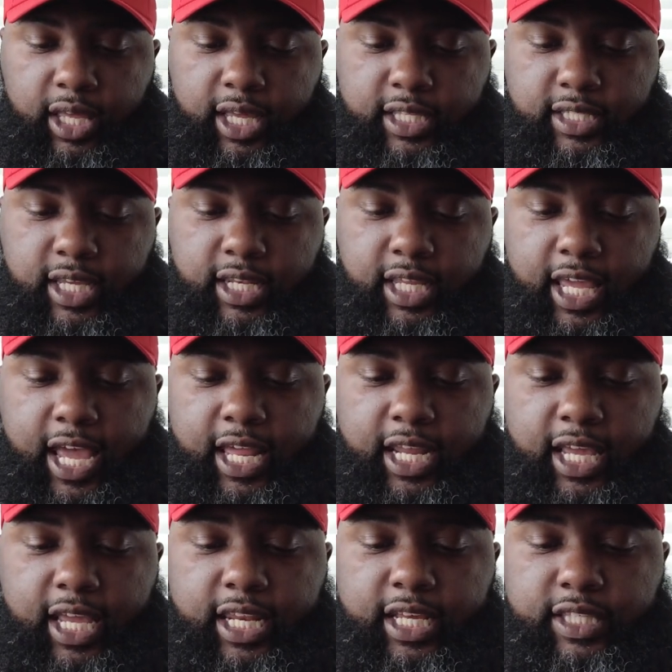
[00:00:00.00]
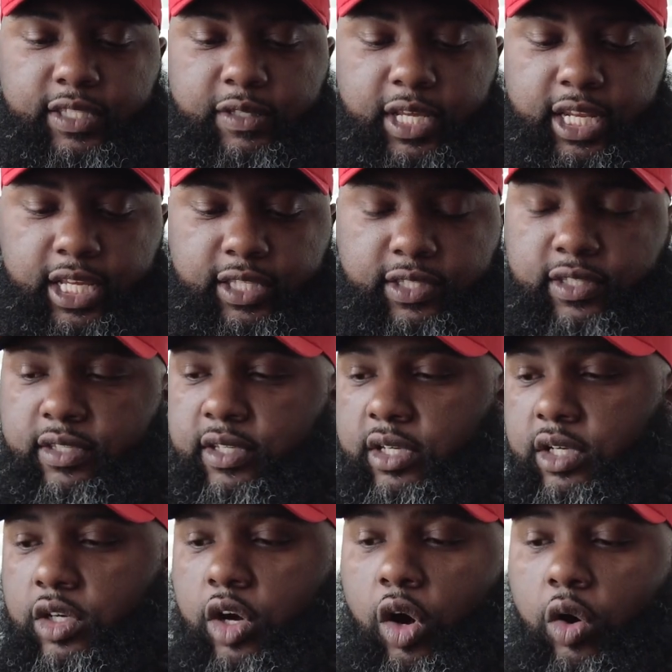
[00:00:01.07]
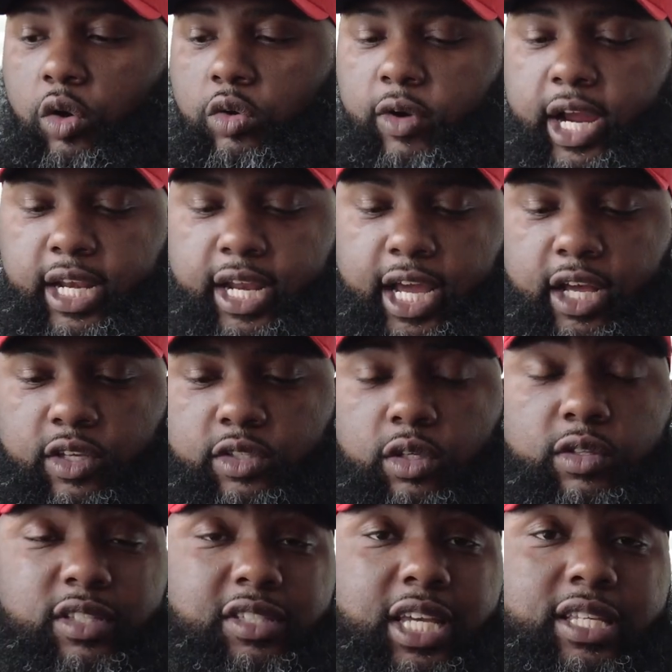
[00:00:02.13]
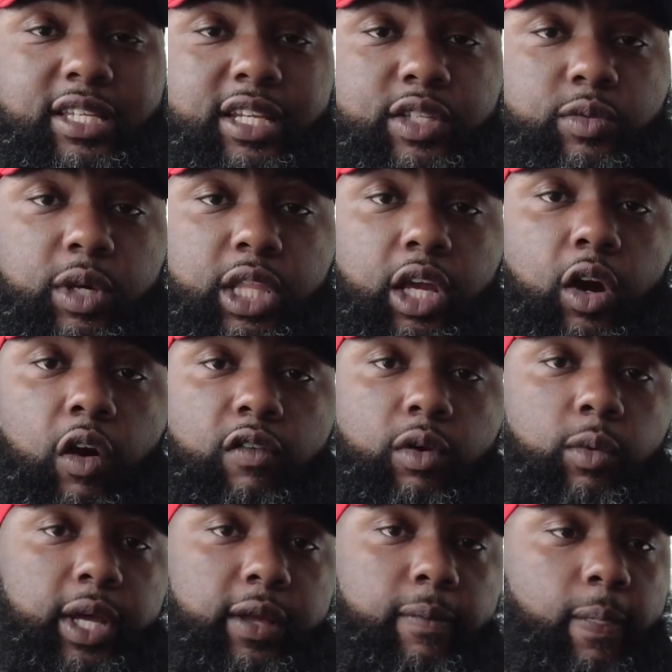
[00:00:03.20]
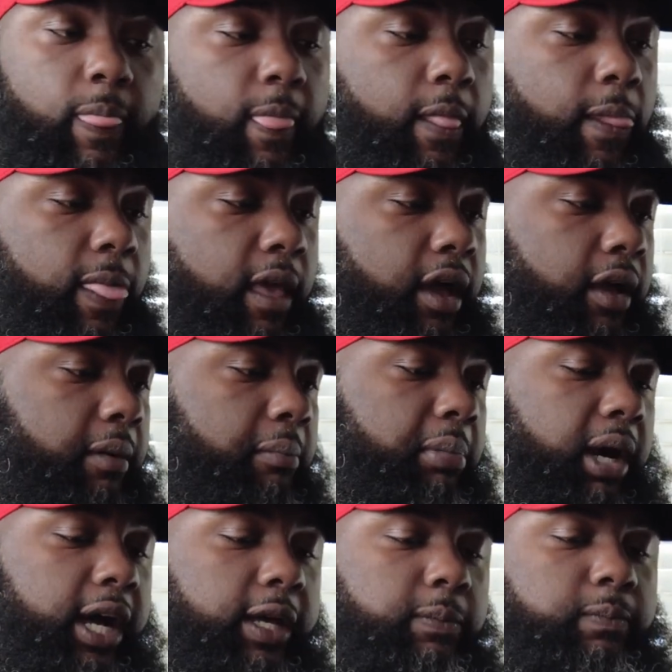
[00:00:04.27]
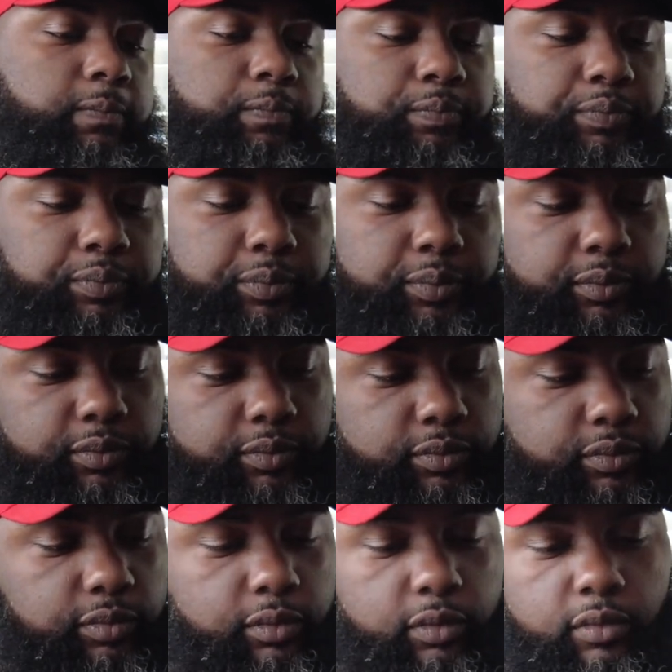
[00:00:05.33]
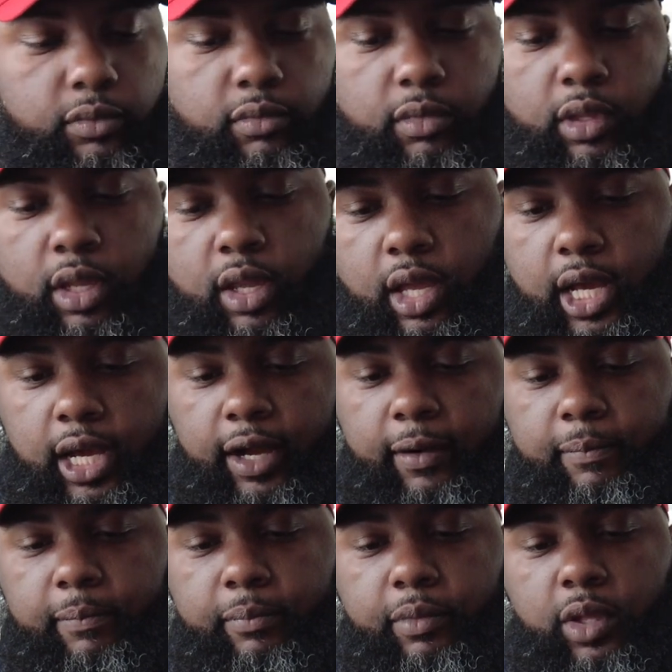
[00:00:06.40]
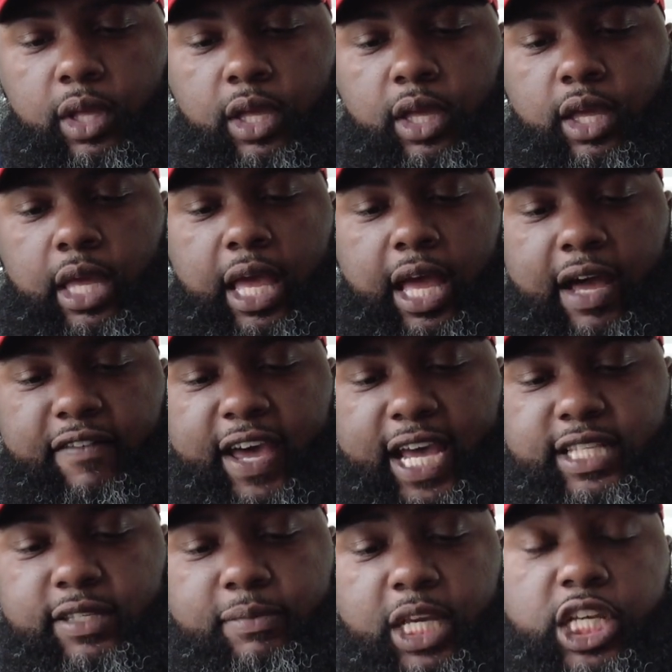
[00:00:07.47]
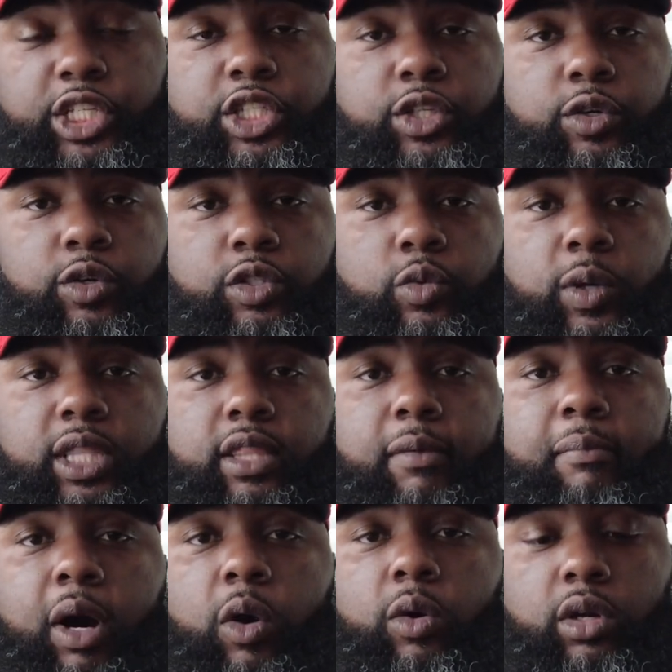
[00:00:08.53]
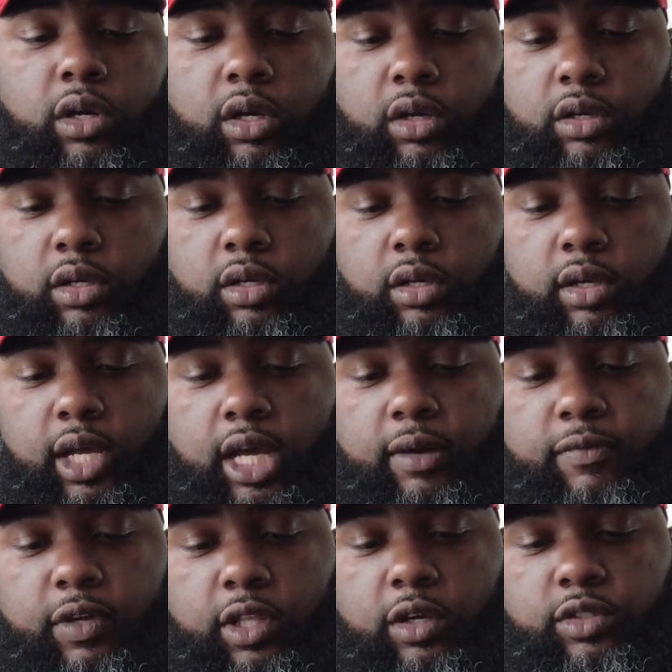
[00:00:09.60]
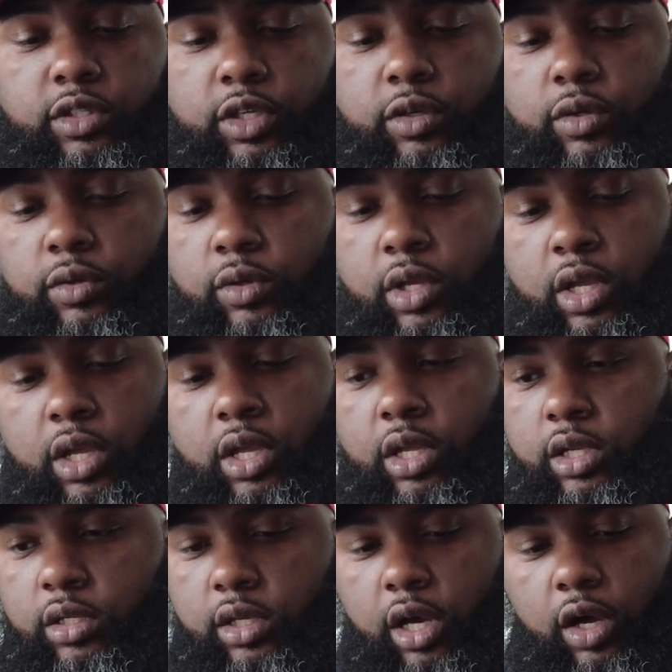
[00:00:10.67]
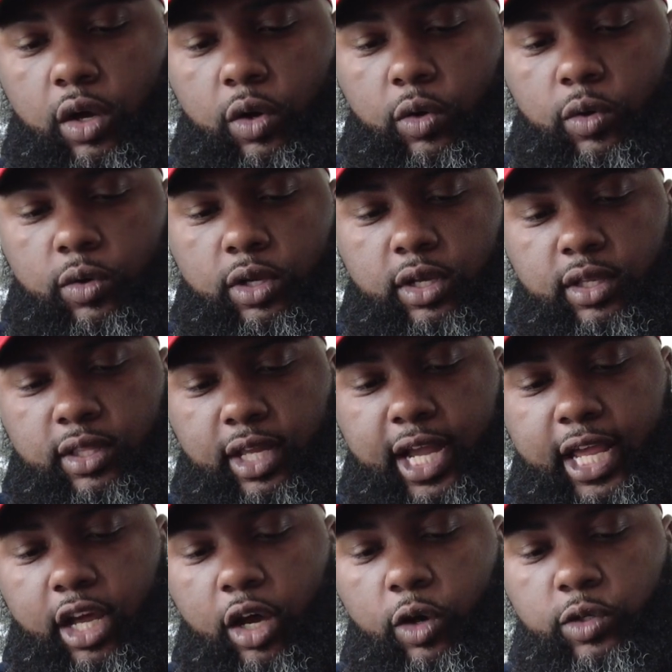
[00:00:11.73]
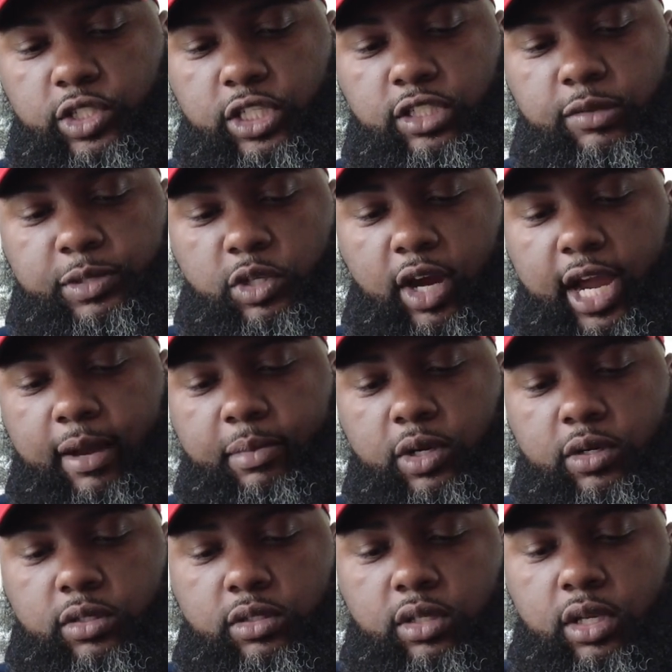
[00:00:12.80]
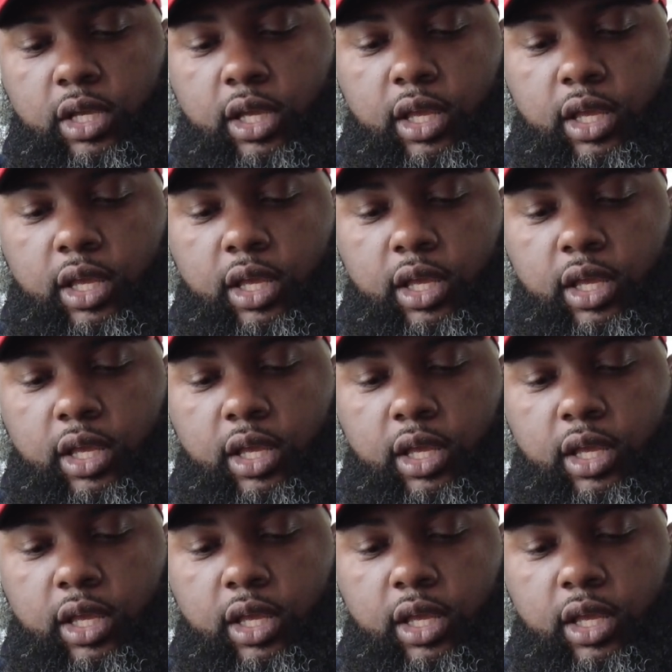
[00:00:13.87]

It's Indiana and it's cold right now, so the season is really over with. But I've had some issues with the motor. For those of you know, the kind of OG subscribers,